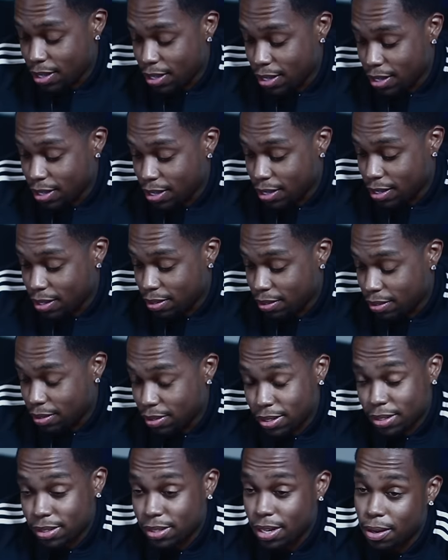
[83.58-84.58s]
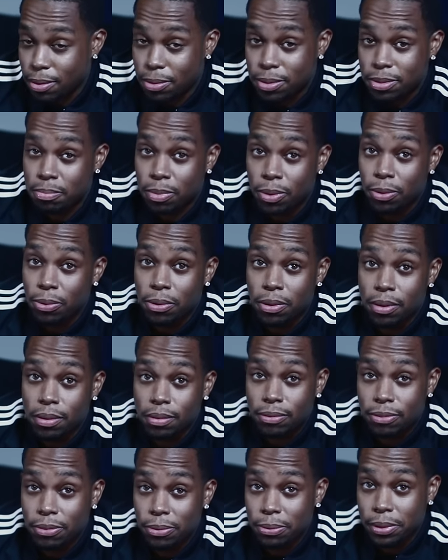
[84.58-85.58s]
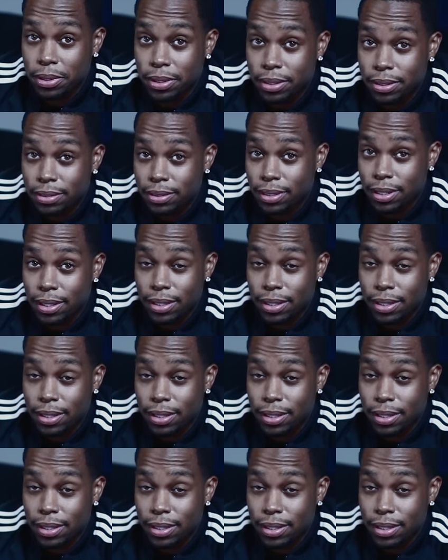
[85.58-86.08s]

I was born, for real.